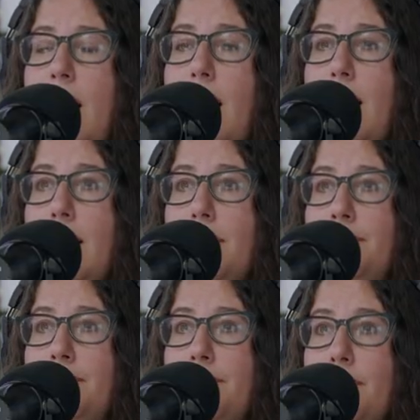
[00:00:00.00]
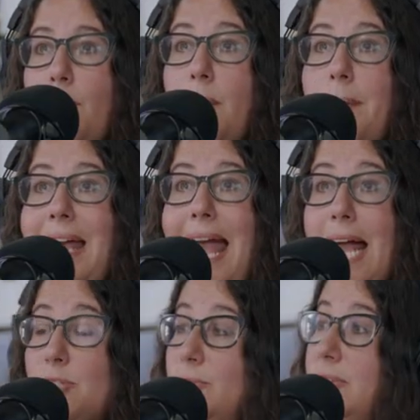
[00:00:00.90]
Um, well, my
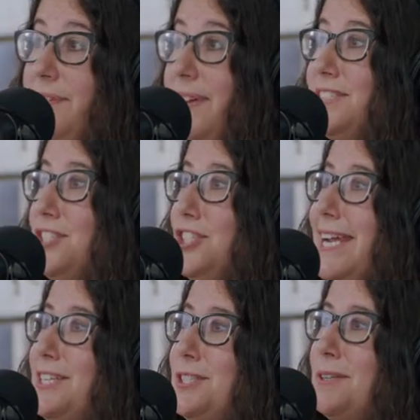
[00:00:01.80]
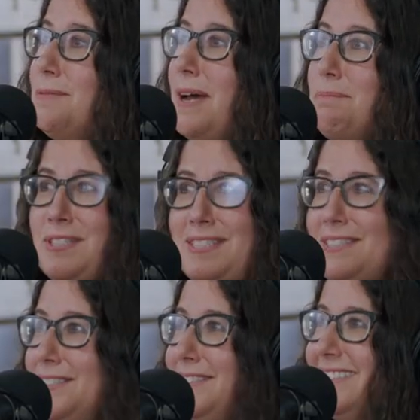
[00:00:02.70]
actual life hasn't changed. I'm
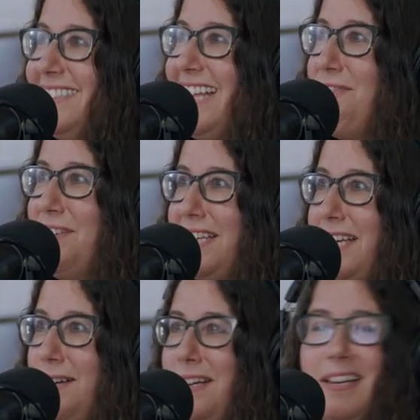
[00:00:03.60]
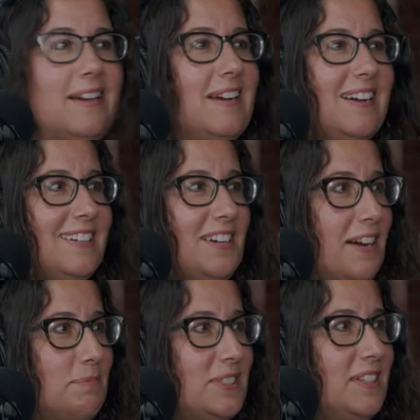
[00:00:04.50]
still, I feel like, uh, uh, you know,
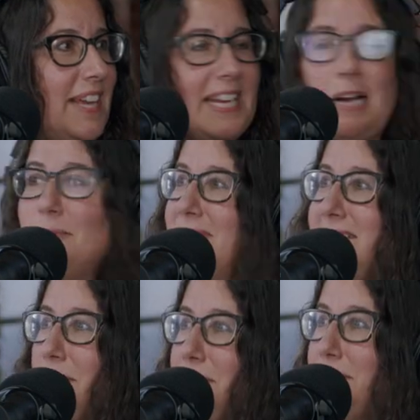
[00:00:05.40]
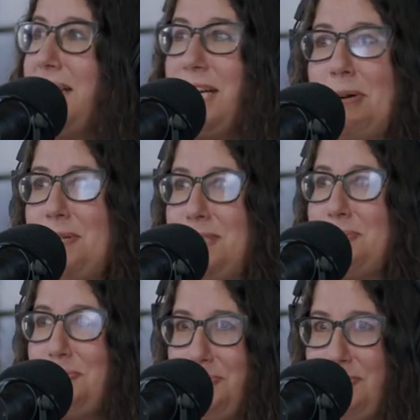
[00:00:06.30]
I'm still hanging out with the same people I always
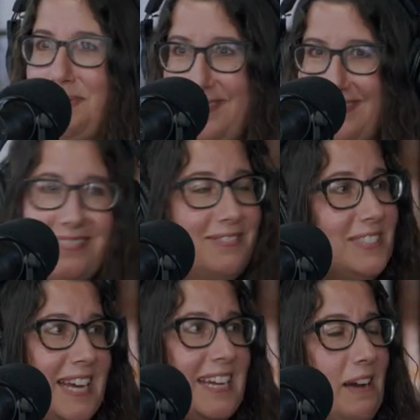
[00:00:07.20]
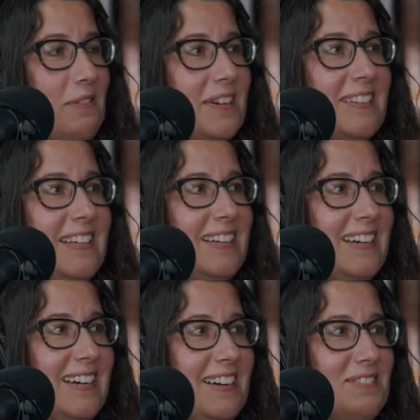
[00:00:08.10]
was hanging out with.
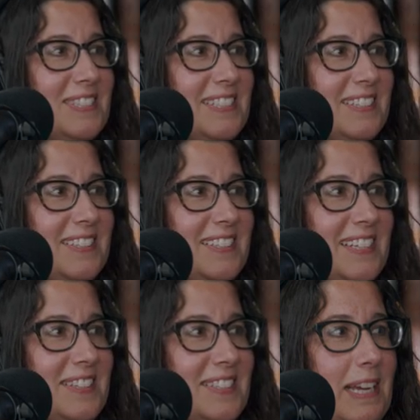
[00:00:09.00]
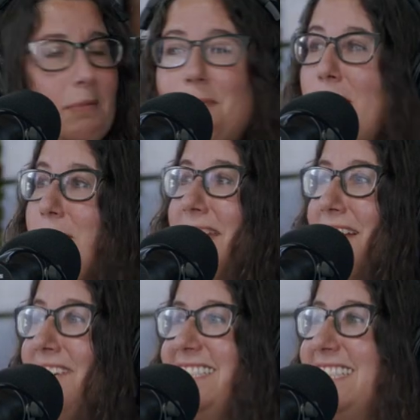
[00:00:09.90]
I'm still in the same apartment
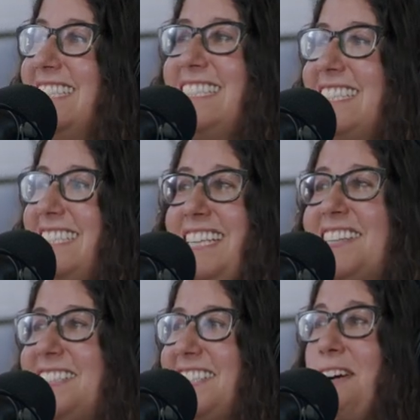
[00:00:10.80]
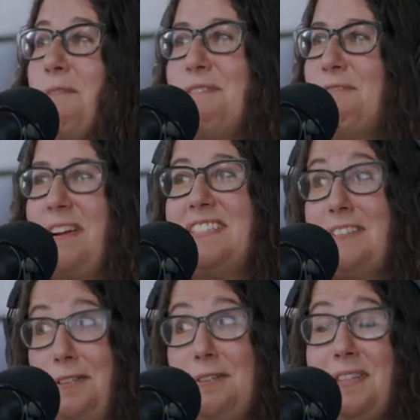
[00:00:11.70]
I was in six years ago before I
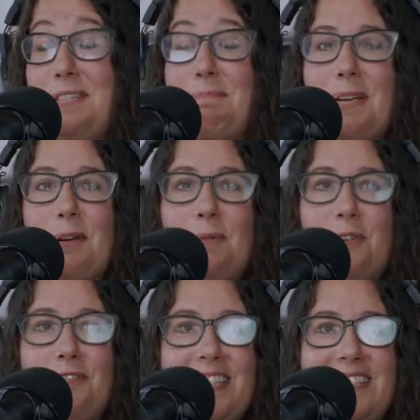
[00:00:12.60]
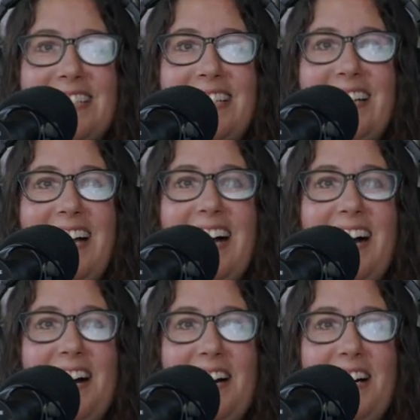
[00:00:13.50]
started doing these bigger movies.
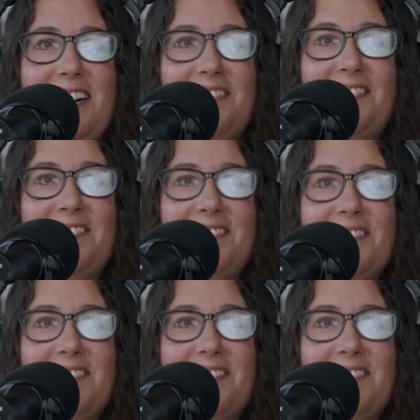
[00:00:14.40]
Um,